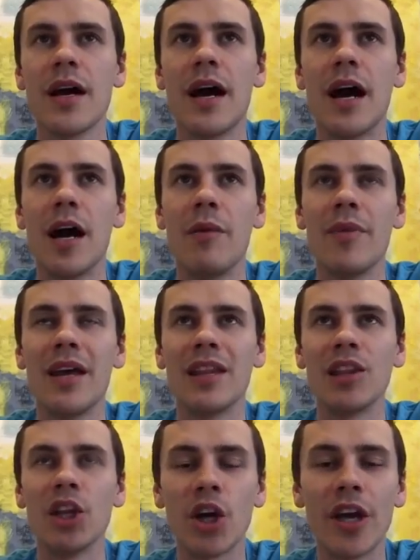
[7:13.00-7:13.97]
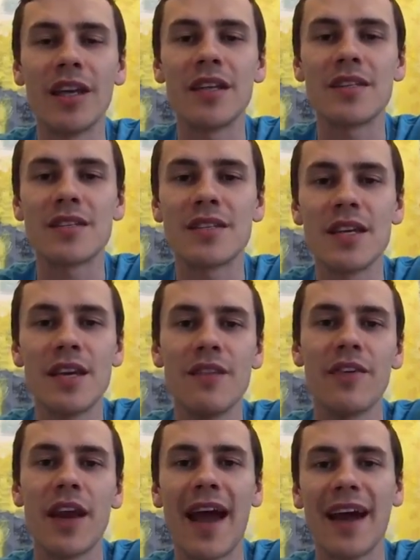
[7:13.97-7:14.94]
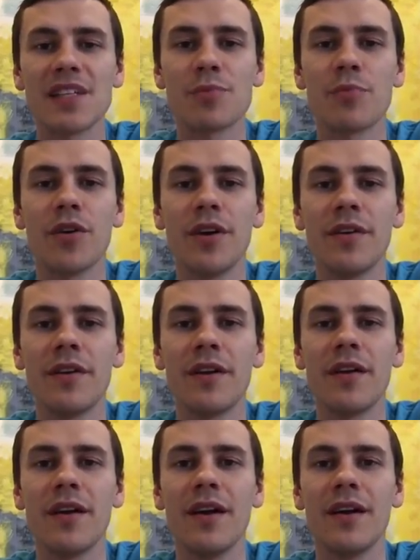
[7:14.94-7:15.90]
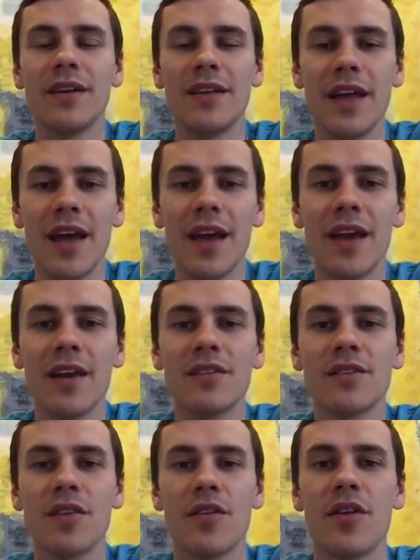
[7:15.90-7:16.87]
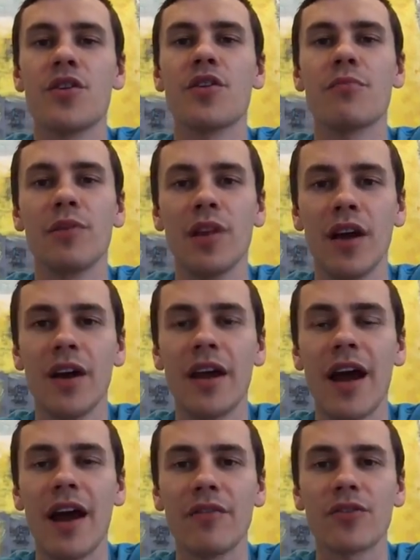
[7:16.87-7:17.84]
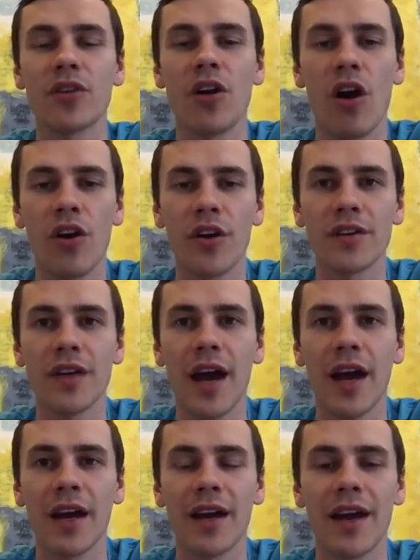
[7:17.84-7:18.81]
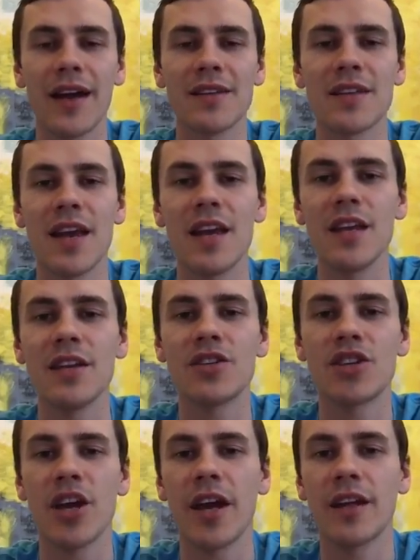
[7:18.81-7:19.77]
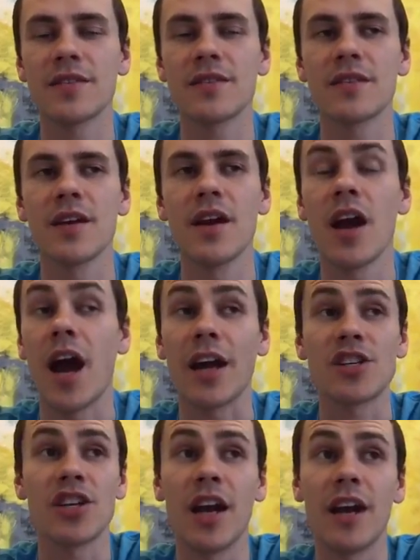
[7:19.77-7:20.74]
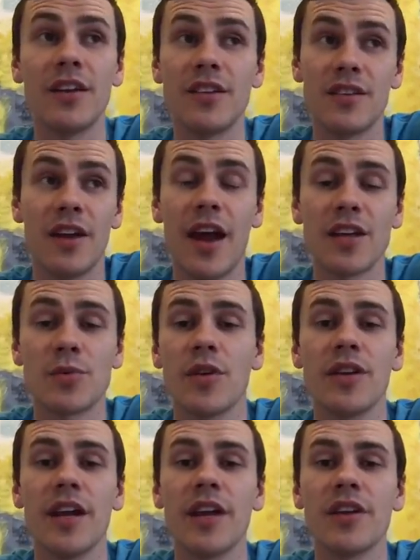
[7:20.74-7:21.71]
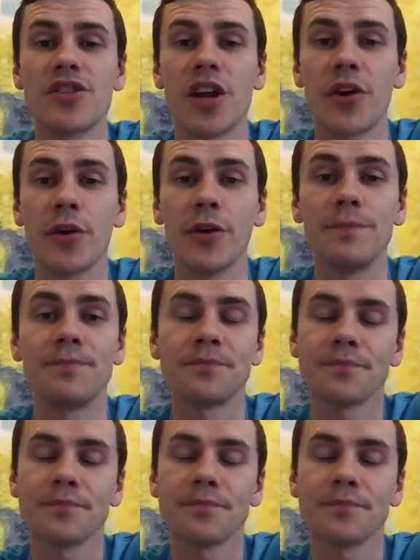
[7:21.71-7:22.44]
and looking to see if an aspirin a day to thin your blood after a heart attack has any chance, actually not just an aspirin a day in general,